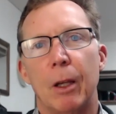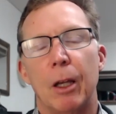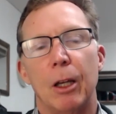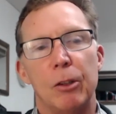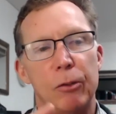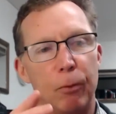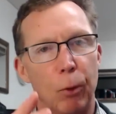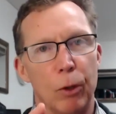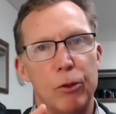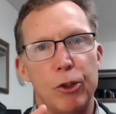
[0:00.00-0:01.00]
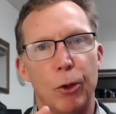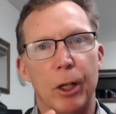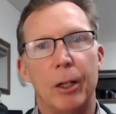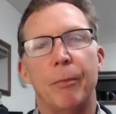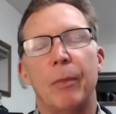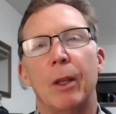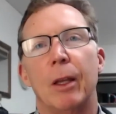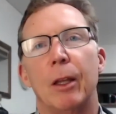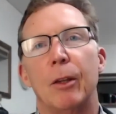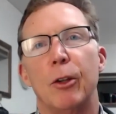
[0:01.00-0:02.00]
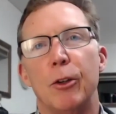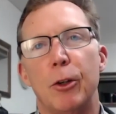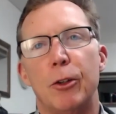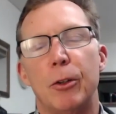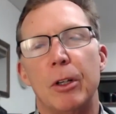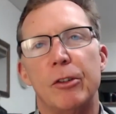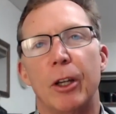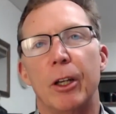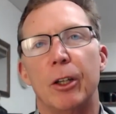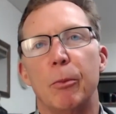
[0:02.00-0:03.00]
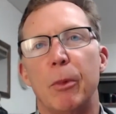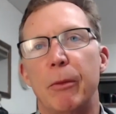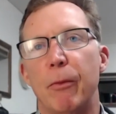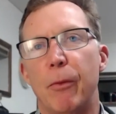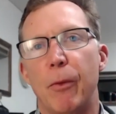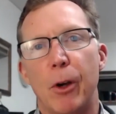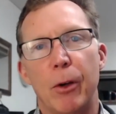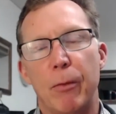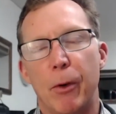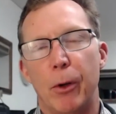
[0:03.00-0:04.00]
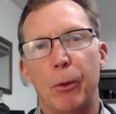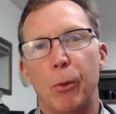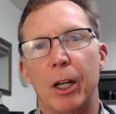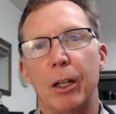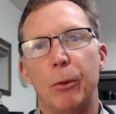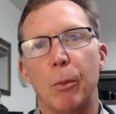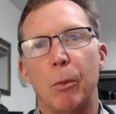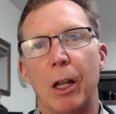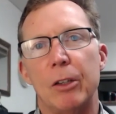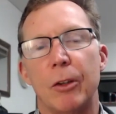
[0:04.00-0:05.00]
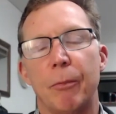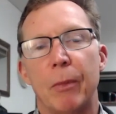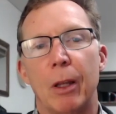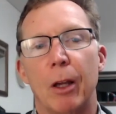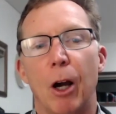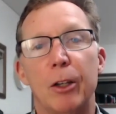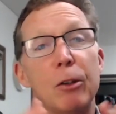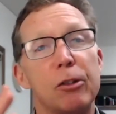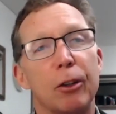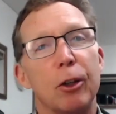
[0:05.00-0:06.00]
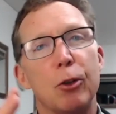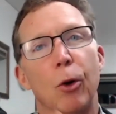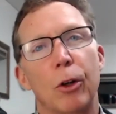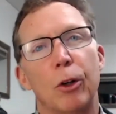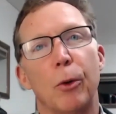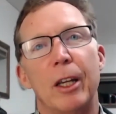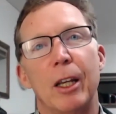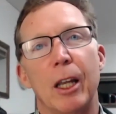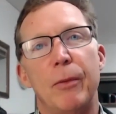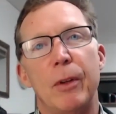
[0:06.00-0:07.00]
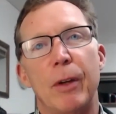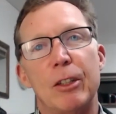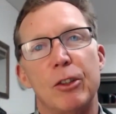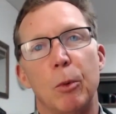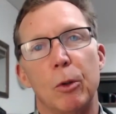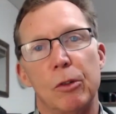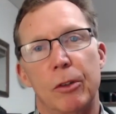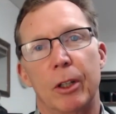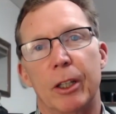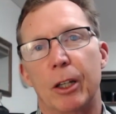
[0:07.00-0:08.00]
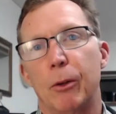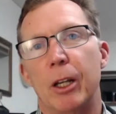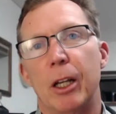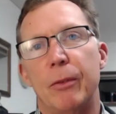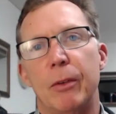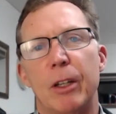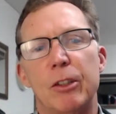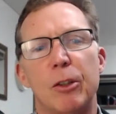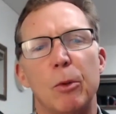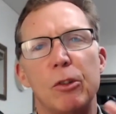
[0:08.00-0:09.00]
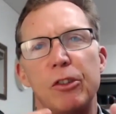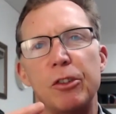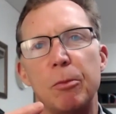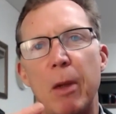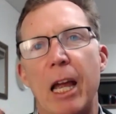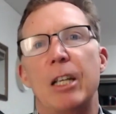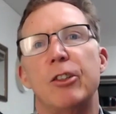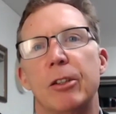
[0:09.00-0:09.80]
It's full of sugar. The nutrients in it can be very, very readily replaced. I use in the talk green leafy vegetables. Okay, green leafy vegetables smash.